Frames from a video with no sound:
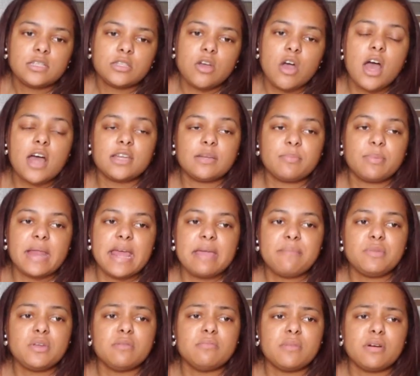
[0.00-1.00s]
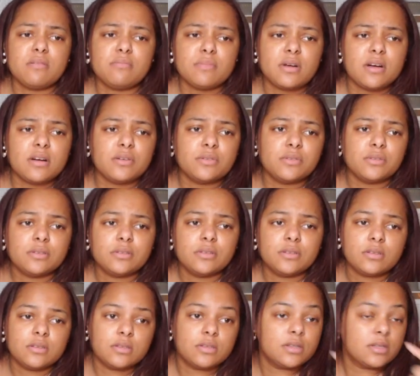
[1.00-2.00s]
how to blame you, Momo?
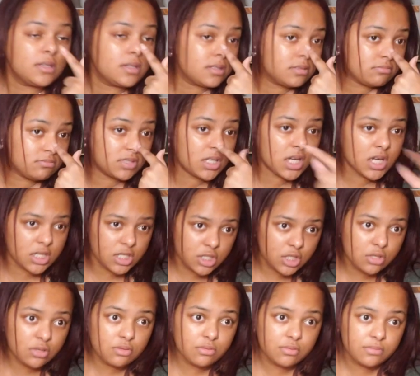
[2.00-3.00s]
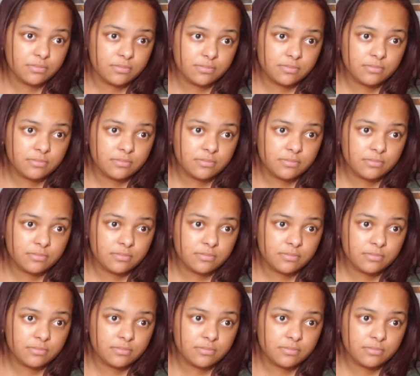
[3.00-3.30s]
Talking to you.